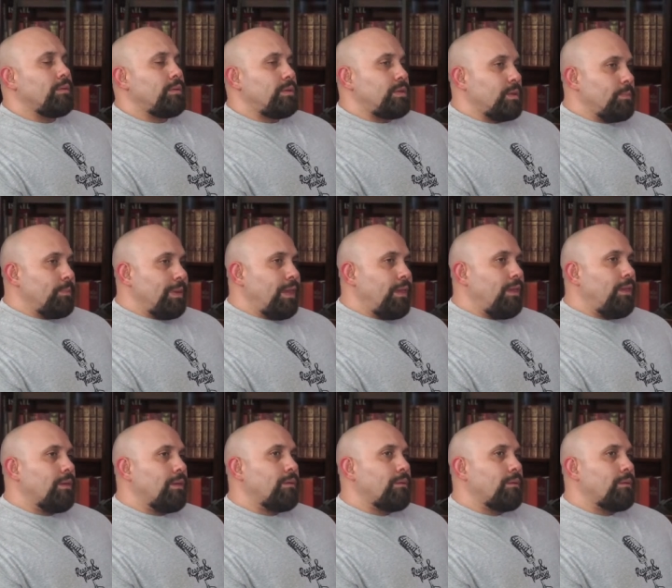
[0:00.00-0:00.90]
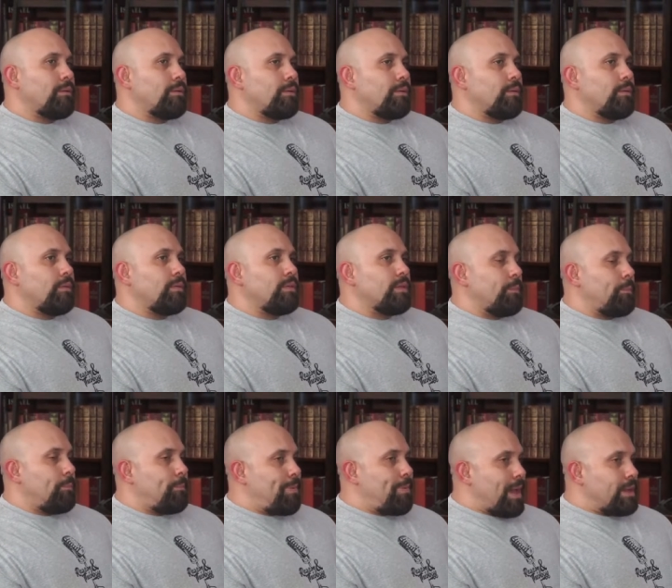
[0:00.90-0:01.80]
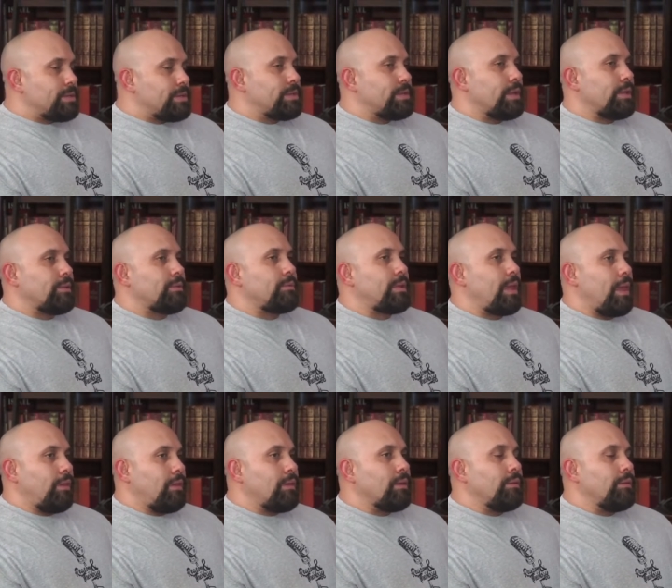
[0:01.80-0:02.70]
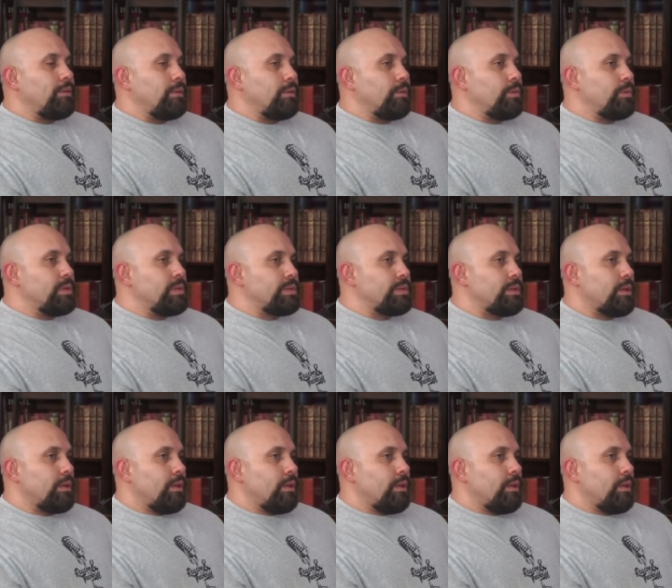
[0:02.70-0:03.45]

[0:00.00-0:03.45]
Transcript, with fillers: to me, uh, the best that they can do is